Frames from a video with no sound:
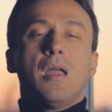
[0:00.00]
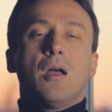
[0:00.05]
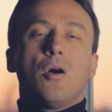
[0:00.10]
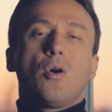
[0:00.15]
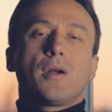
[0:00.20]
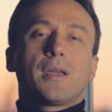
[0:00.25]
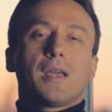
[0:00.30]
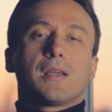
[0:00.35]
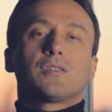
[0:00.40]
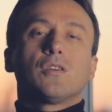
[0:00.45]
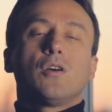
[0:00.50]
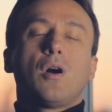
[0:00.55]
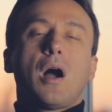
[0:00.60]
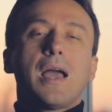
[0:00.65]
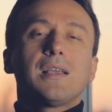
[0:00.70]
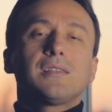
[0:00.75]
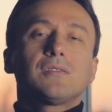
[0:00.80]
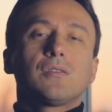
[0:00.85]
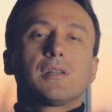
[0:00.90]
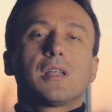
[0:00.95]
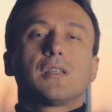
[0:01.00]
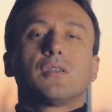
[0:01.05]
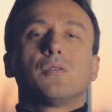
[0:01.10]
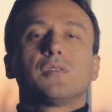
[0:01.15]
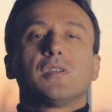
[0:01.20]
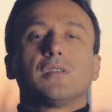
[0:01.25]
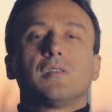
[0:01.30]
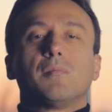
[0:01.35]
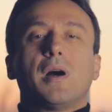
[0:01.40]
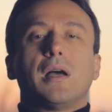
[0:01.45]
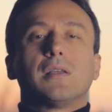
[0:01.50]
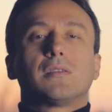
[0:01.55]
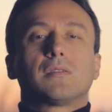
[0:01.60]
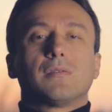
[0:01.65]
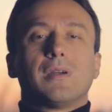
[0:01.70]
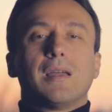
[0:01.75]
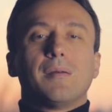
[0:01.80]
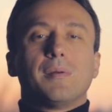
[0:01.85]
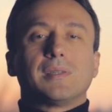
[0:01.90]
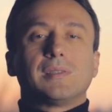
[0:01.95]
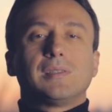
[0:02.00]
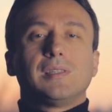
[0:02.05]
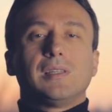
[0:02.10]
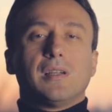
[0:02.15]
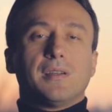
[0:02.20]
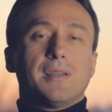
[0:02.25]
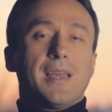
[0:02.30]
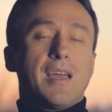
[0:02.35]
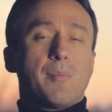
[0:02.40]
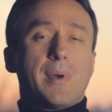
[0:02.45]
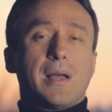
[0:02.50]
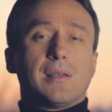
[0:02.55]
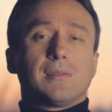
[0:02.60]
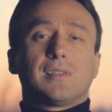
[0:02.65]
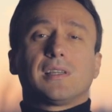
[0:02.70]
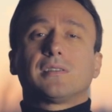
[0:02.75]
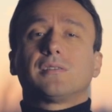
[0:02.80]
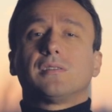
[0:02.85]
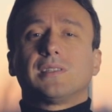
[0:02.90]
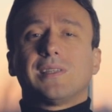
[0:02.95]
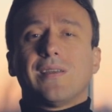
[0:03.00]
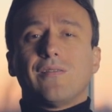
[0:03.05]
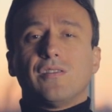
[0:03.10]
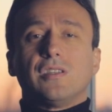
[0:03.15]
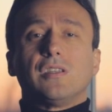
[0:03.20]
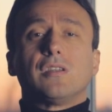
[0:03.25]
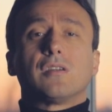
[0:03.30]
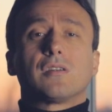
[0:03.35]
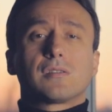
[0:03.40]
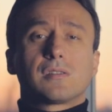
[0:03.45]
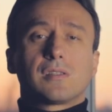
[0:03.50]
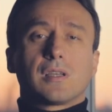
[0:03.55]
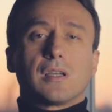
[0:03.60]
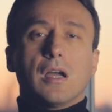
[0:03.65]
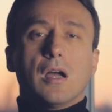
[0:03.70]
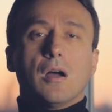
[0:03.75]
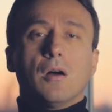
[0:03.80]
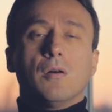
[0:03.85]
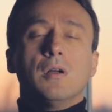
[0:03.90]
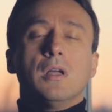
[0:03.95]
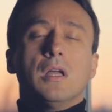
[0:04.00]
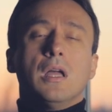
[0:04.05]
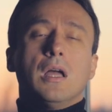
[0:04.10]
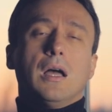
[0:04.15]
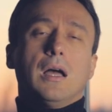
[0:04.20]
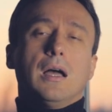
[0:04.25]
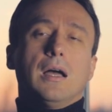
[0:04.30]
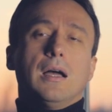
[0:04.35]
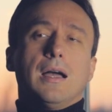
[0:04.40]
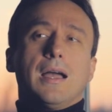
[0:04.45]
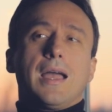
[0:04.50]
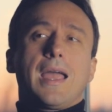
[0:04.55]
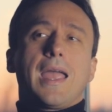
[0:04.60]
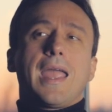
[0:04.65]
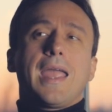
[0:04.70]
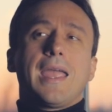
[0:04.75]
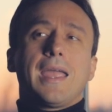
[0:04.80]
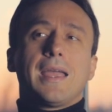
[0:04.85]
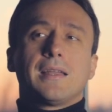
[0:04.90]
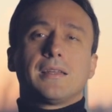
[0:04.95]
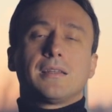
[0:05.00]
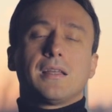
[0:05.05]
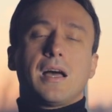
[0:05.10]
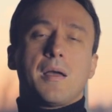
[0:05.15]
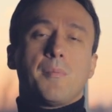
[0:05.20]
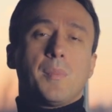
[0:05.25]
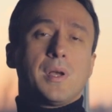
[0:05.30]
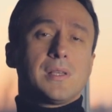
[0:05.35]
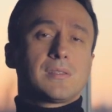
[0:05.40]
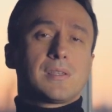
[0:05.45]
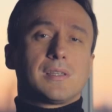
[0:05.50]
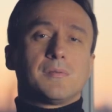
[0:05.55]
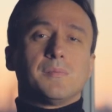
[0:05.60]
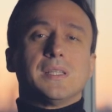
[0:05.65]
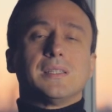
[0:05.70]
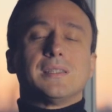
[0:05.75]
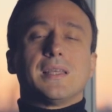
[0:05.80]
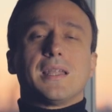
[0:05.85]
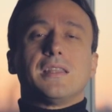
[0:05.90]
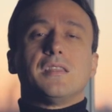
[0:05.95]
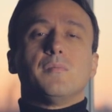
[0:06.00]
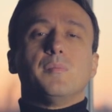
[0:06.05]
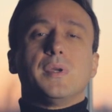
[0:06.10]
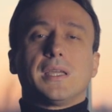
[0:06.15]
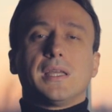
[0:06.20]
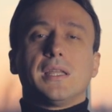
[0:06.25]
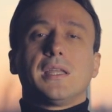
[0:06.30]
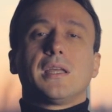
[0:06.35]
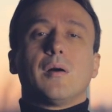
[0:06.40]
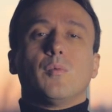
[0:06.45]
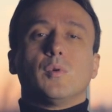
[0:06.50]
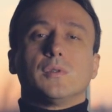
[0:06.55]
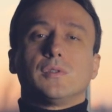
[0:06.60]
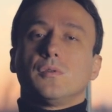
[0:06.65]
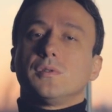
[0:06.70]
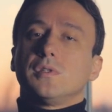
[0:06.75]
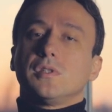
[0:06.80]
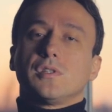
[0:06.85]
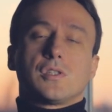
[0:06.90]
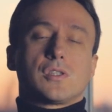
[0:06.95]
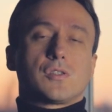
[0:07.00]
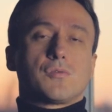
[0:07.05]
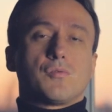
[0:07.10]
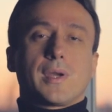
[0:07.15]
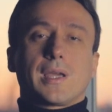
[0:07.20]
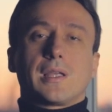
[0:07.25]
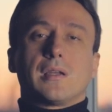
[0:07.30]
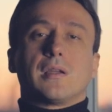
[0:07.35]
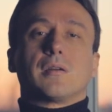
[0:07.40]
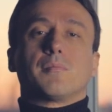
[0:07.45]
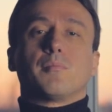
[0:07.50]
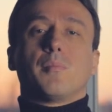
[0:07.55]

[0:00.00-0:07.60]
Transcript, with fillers: Okay, so I started using the bioceramic sealer now about six to seven years ago, uh, and I must admit that at the beginning I was using just regular